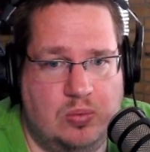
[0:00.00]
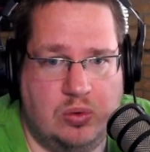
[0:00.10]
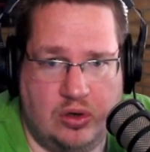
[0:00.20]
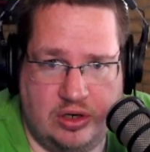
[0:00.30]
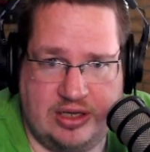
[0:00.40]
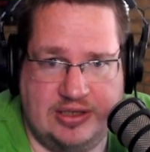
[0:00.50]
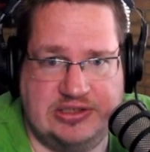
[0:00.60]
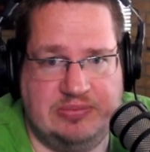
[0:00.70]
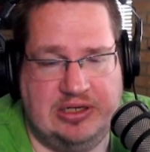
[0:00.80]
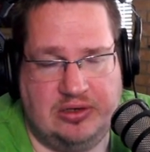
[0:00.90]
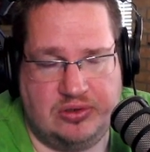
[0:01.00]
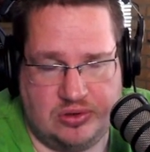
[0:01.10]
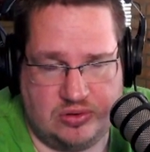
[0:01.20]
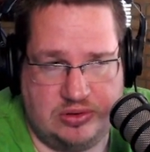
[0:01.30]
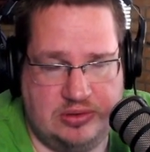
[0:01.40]
working, submitting
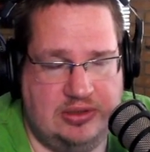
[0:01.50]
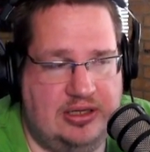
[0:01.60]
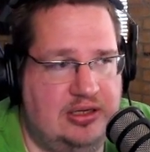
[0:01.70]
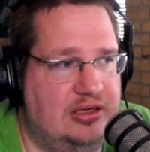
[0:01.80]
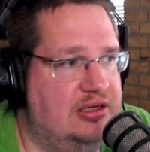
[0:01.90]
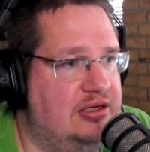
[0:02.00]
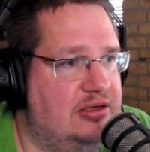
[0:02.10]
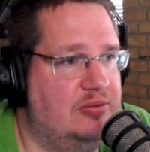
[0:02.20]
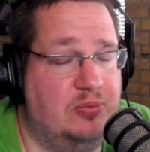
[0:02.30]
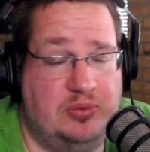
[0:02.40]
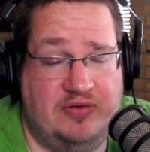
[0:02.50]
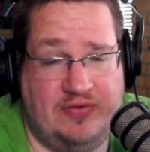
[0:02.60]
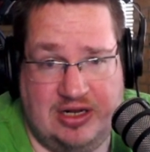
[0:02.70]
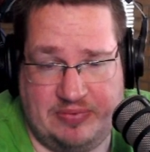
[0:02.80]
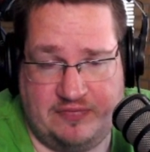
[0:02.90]
code, uh,
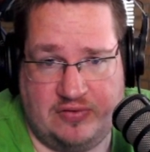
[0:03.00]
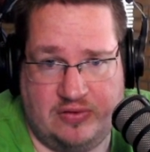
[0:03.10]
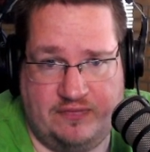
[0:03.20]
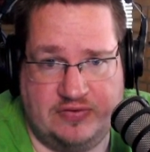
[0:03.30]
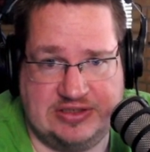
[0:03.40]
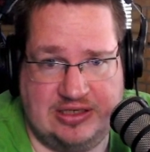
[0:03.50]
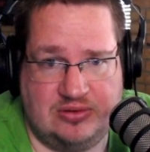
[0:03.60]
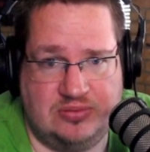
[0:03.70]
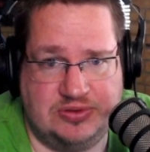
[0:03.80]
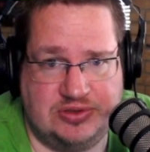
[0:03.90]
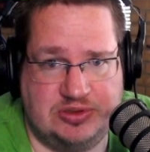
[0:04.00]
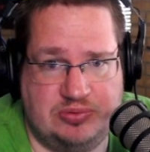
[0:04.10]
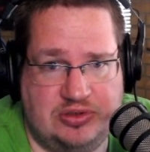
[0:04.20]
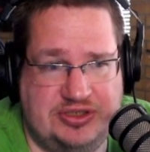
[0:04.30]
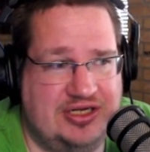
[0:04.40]
developer for, for said open source
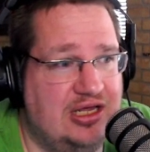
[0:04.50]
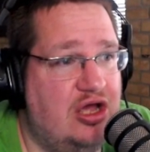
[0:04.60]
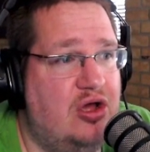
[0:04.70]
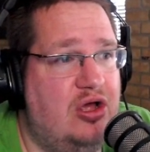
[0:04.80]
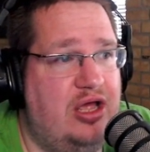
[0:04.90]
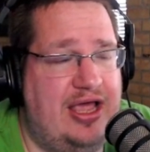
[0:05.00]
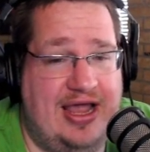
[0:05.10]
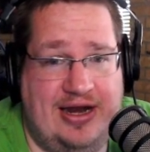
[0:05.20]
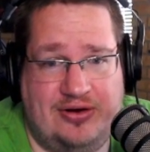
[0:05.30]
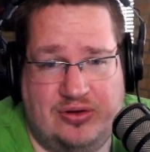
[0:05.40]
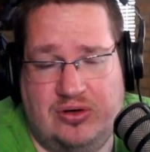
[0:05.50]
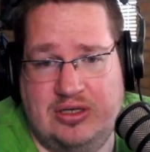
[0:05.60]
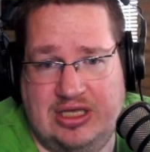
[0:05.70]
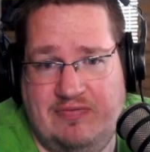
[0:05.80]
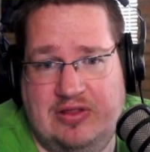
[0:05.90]
project, and or
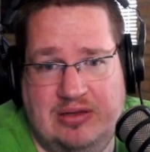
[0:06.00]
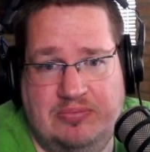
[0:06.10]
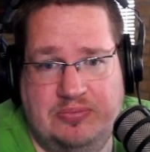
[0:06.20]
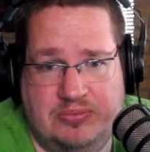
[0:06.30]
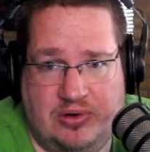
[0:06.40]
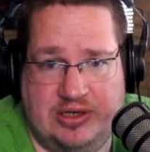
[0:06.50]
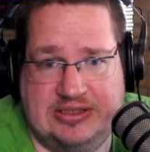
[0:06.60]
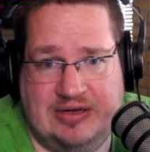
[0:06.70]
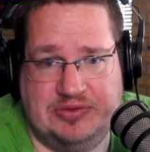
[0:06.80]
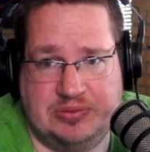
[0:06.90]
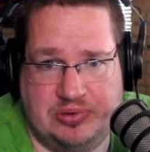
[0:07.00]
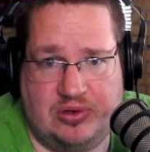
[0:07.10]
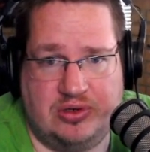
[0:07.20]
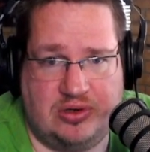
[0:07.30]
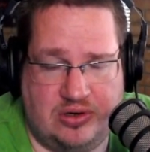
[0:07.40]
giving them monetary
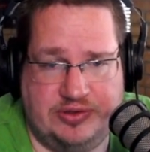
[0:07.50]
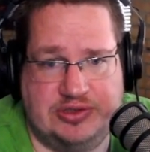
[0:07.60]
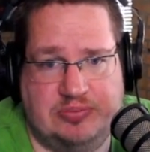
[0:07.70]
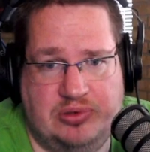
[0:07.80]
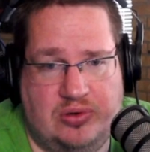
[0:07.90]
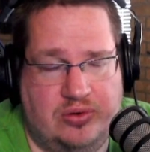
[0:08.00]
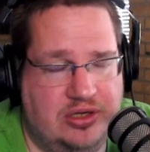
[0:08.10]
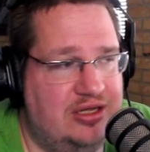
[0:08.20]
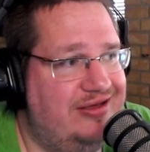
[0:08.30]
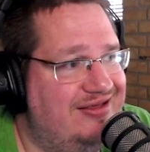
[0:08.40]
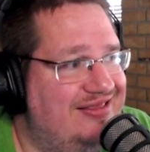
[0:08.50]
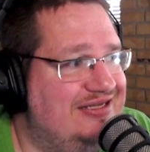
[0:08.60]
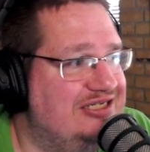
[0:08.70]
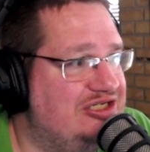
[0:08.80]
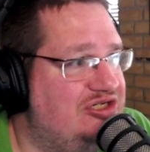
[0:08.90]
support or other support. This
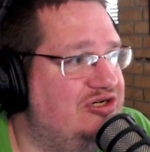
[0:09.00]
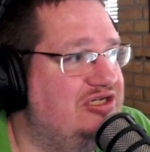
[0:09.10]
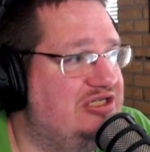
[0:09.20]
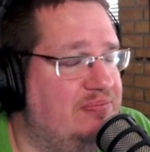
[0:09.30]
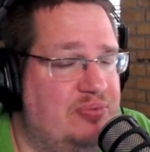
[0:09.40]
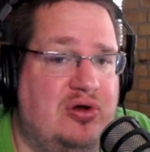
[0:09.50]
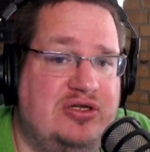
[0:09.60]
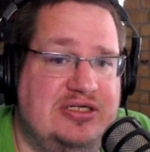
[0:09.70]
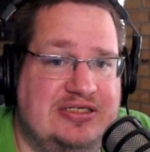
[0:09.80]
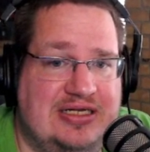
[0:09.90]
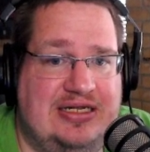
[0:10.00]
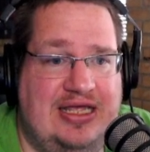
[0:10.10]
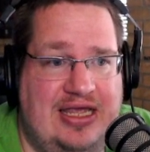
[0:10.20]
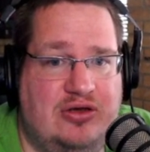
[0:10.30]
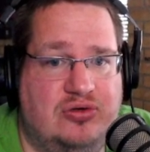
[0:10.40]
is just the projects that
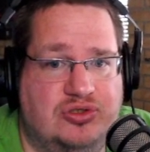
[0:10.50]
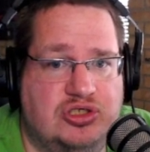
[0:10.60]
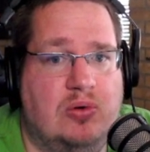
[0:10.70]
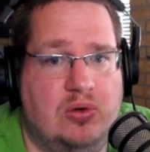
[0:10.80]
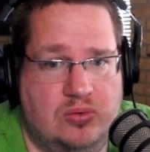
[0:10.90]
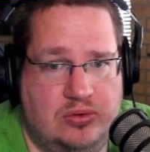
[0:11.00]
they control,